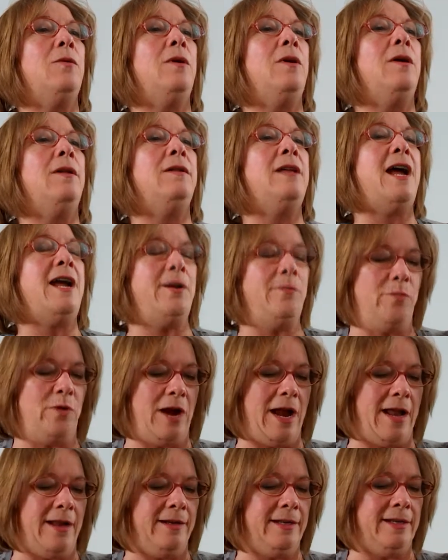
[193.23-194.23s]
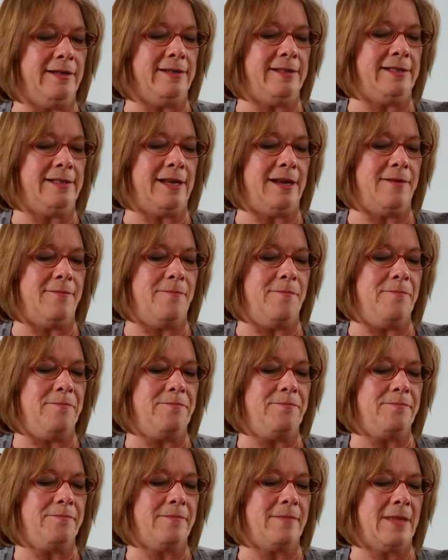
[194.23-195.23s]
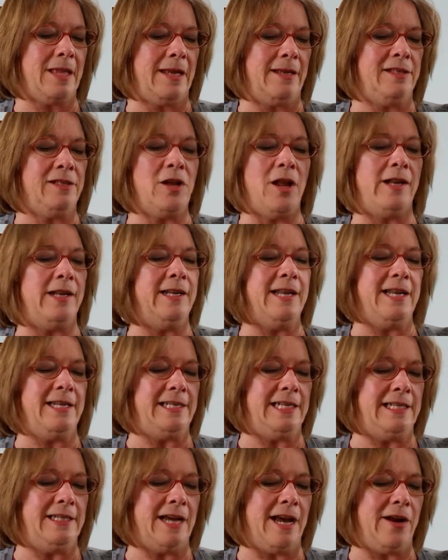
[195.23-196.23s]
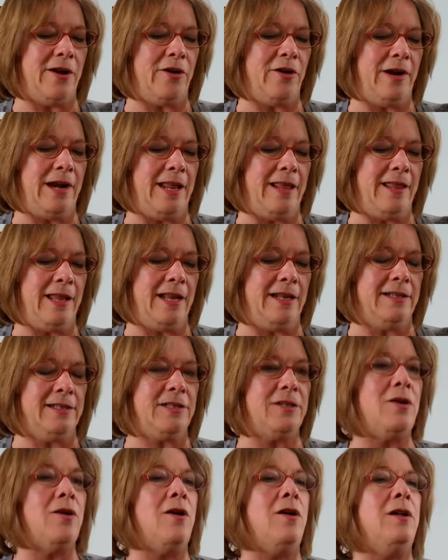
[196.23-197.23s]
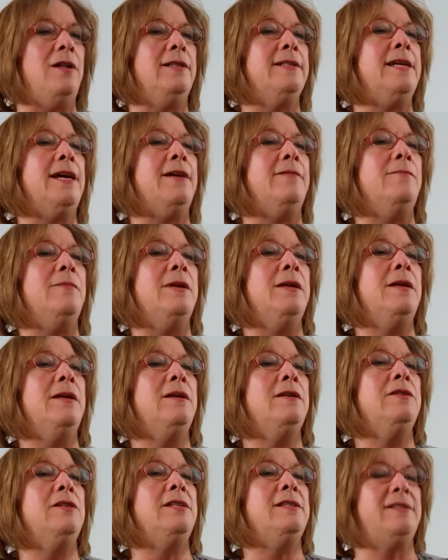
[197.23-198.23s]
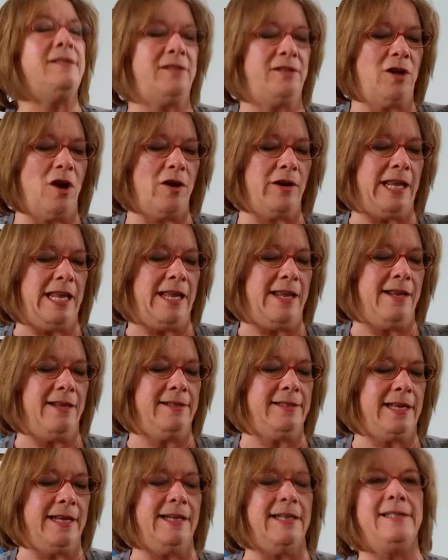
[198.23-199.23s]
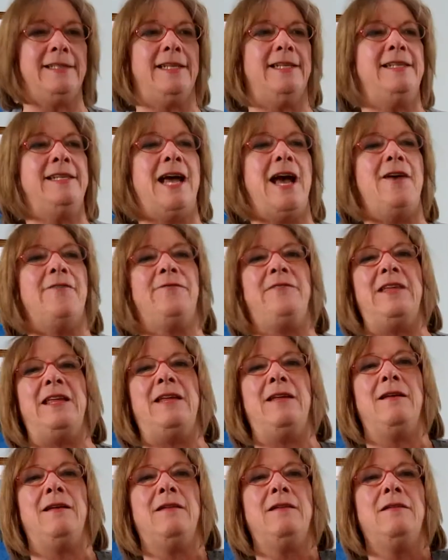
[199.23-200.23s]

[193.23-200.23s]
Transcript: line brand. It's not an indie dye or anything. It's called just Sockies, and it's a taffy